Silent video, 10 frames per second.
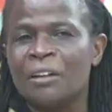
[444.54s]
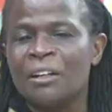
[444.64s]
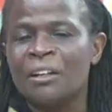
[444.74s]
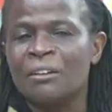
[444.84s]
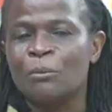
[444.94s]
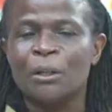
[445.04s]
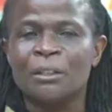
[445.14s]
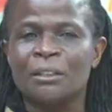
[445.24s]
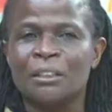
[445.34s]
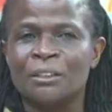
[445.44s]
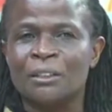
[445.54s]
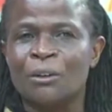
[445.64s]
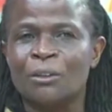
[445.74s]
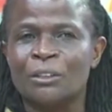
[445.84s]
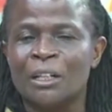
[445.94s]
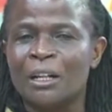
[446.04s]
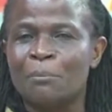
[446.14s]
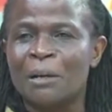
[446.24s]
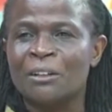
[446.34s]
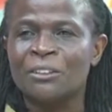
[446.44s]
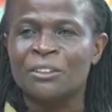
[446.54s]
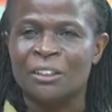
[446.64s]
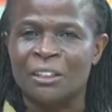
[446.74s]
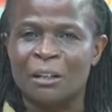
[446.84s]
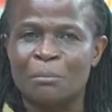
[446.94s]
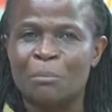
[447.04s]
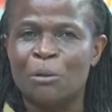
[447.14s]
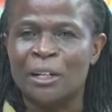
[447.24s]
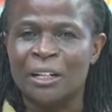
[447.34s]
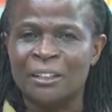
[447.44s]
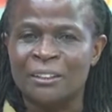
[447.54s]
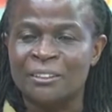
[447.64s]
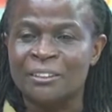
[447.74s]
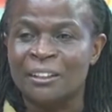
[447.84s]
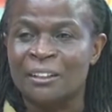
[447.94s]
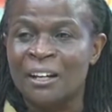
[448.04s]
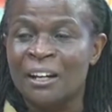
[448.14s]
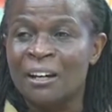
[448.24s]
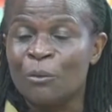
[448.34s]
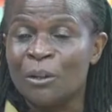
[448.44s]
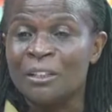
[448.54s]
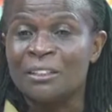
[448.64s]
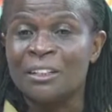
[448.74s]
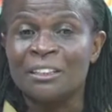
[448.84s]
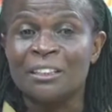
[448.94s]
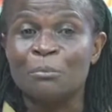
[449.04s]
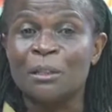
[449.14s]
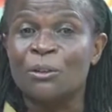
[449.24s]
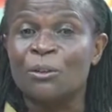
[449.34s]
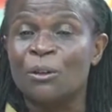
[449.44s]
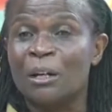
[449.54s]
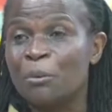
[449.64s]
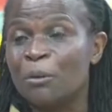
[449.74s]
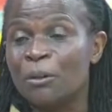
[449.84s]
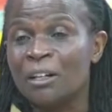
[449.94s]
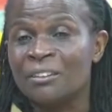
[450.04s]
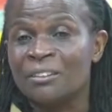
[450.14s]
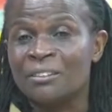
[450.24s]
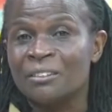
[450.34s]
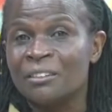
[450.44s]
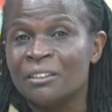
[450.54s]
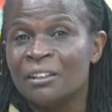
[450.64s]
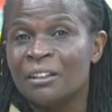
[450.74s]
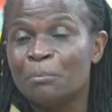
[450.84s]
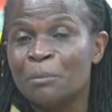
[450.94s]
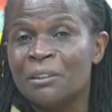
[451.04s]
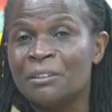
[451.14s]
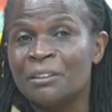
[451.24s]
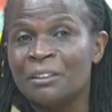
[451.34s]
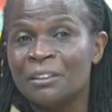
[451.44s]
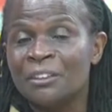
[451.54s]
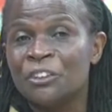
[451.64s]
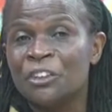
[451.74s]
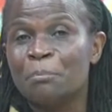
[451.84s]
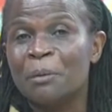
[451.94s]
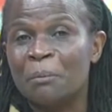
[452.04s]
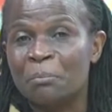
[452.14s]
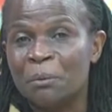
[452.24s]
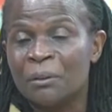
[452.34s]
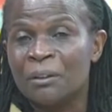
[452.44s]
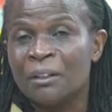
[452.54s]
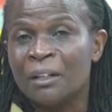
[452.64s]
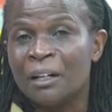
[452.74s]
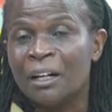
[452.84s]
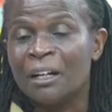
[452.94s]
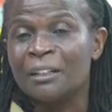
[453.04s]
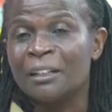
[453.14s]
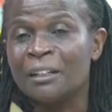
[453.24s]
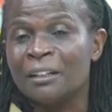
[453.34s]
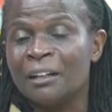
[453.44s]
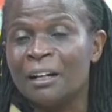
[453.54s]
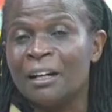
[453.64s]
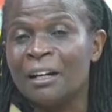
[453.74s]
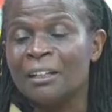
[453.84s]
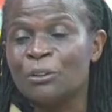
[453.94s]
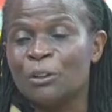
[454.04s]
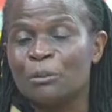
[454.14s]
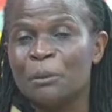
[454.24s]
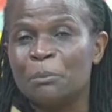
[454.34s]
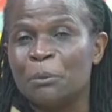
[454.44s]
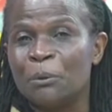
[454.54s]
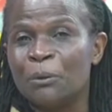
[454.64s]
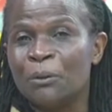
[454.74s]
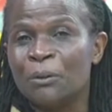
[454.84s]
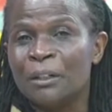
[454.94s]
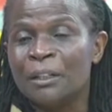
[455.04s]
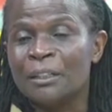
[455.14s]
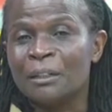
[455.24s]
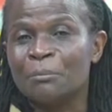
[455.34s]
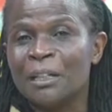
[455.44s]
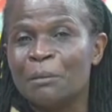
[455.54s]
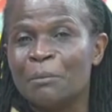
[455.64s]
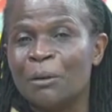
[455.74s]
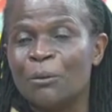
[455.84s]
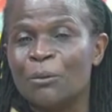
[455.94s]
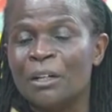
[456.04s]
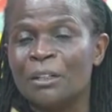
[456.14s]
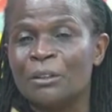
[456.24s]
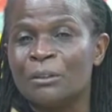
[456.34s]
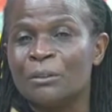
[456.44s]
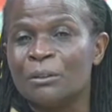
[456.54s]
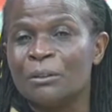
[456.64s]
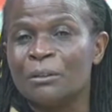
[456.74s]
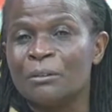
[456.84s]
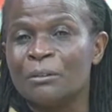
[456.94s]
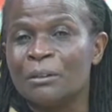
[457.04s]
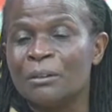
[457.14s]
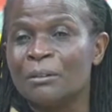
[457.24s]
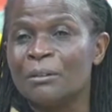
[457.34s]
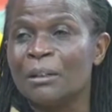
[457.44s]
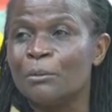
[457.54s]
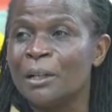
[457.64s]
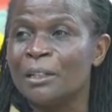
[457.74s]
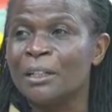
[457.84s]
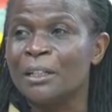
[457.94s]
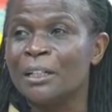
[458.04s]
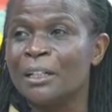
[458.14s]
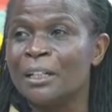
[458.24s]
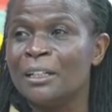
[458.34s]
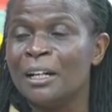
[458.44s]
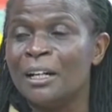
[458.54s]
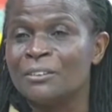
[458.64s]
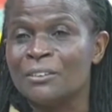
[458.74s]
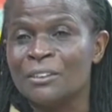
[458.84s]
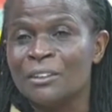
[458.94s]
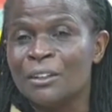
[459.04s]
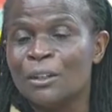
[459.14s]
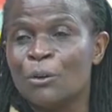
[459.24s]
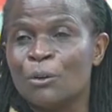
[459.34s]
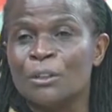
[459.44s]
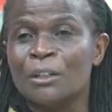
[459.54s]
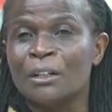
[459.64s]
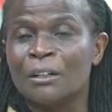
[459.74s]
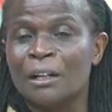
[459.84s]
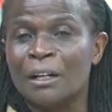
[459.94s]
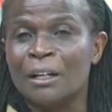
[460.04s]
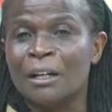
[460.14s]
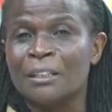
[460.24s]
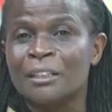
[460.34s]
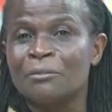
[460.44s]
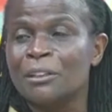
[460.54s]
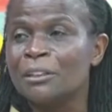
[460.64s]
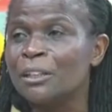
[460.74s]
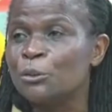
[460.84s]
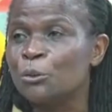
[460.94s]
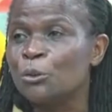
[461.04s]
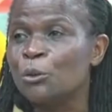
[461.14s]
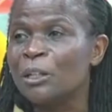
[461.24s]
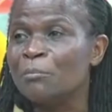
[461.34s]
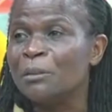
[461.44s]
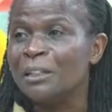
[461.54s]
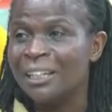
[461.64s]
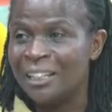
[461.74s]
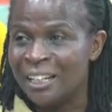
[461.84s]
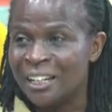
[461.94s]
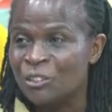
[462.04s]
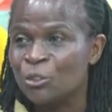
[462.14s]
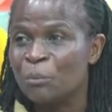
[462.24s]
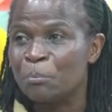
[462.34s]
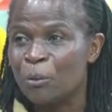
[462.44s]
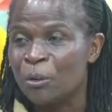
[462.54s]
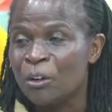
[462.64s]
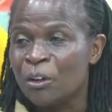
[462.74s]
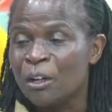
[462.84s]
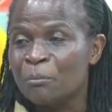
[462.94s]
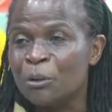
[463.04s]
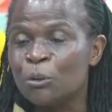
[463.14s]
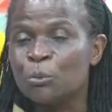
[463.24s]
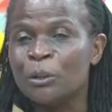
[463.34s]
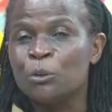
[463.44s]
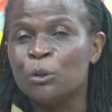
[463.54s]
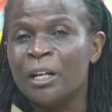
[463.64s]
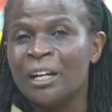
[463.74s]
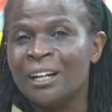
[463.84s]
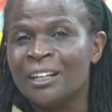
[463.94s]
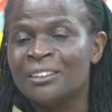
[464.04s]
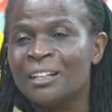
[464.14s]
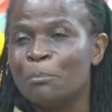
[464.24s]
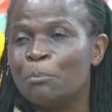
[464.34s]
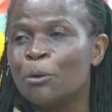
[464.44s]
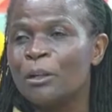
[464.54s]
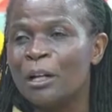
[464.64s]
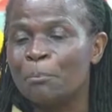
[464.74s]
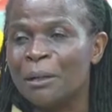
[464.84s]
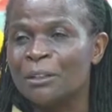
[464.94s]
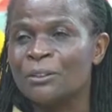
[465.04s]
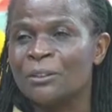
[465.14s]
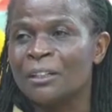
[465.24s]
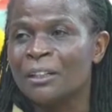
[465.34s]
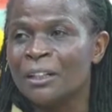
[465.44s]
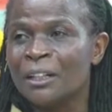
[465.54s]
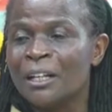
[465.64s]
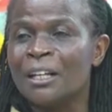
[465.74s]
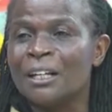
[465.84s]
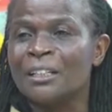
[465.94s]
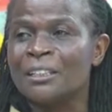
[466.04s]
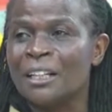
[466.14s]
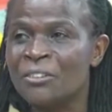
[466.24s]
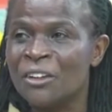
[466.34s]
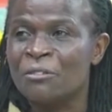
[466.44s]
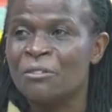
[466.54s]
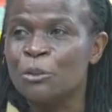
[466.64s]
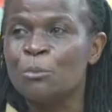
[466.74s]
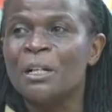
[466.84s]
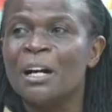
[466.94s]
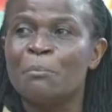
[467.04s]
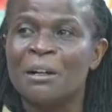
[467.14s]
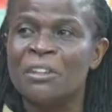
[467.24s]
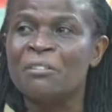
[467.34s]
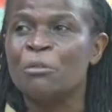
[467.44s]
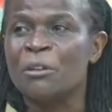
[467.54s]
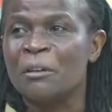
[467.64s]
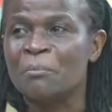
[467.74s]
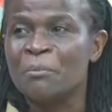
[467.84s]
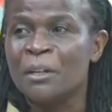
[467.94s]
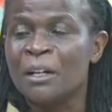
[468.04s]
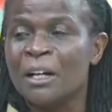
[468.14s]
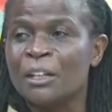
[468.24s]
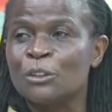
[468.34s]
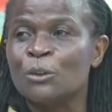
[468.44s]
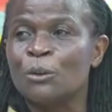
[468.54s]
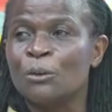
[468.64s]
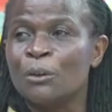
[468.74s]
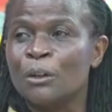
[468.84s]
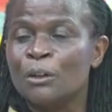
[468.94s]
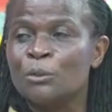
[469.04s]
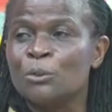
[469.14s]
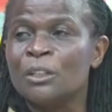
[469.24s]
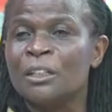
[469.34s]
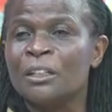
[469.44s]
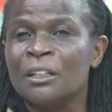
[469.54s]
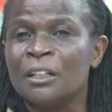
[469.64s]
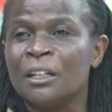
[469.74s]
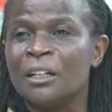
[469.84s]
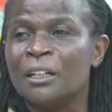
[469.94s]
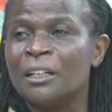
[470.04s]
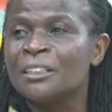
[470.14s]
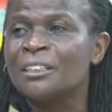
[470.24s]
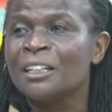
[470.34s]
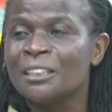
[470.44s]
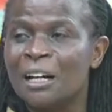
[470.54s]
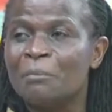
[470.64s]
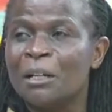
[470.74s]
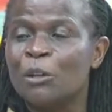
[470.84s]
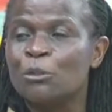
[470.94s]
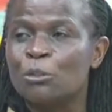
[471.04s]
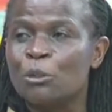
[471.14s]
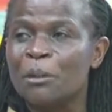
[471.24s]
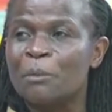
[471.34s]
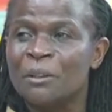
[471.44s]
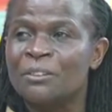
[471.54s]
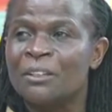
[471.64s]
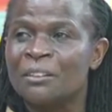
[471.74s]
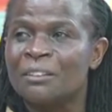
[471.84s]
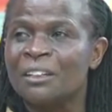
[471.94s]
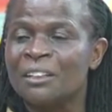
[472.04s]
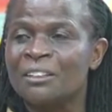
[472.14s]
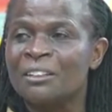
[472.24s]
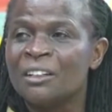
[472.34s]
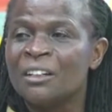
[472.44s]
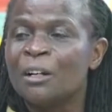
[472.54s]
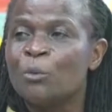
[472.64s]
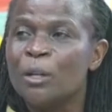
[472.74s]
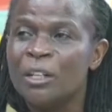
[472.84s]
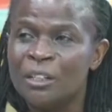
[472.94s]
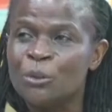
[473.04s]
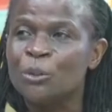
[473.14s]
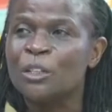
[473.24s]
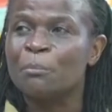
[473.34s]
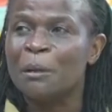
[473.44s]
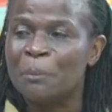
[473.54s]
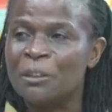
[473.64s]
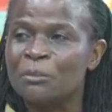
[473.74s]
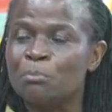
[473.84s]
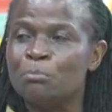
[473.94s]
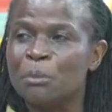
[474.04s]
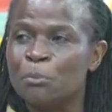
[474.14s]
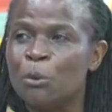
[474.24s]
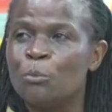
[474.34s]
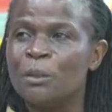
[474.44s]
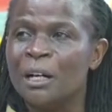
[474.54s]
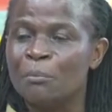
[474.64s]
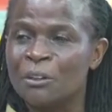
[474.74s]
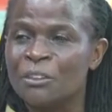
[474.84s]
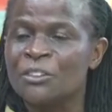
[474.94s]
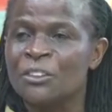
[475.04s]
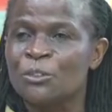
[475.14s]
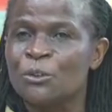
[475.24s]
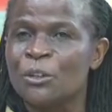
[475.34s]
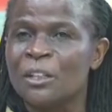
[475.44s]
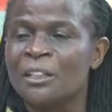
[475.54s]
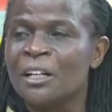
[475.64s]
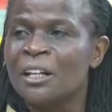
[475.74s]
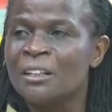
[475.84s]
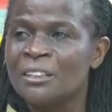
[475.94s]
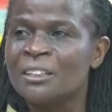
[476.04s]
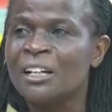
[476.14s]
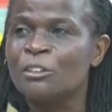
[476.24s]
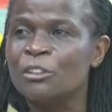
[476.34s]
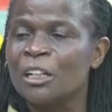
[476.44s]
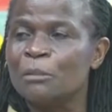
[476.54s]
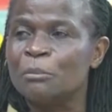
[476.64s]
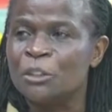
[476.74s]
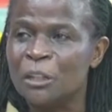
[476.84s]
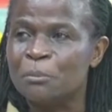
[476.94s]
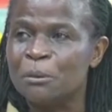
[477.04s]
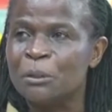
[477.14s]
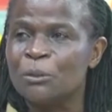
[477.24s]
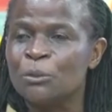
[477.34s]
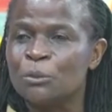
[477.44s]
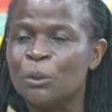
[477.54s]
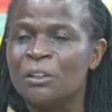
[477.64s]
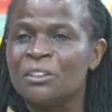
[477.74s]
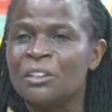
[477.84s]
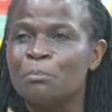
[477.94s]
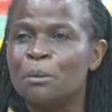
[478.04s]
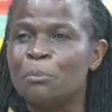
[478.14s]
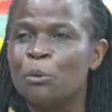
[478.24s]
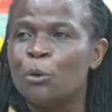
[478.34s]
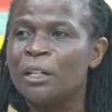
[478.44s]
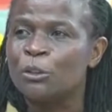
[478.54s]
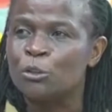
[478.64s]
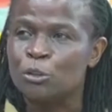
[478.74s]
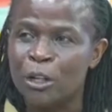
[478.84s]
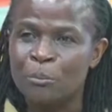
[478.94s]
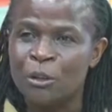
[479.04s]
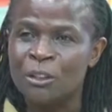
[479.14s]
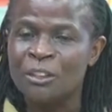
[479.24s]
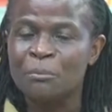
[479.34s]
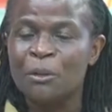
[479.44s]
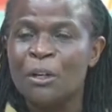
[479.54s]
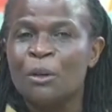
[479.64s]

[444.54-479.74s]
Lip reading: I think what it's called, and I'm a Christian, I'm a born-again Christian, mm-hmm. what the church is being called upon is, please, shape up. And I told people some time ago that they went and laid hands on an activity that should not have been laid hands upon. Because when you lay hands upon a person that is a thief, you become a thief with them. And so, you see, it's just coming out from the president that we need to shape up as people who become Christians so that this country can be shaped, because we are the same people who are into tribalism.